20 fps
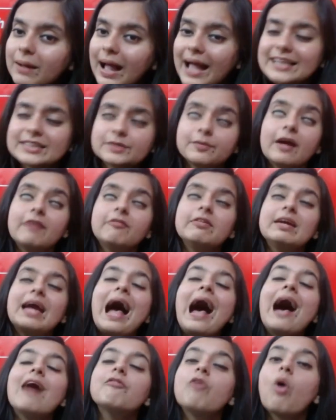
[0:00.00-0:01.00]
guys, where we
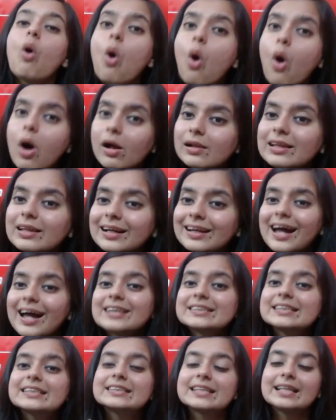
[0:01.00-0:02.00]
have all the
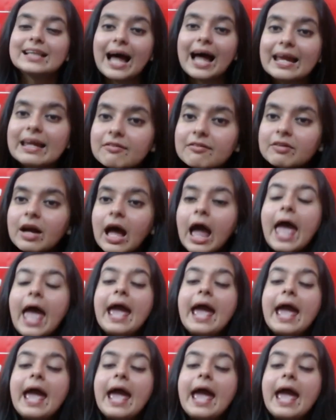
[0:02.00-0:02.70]
classes live,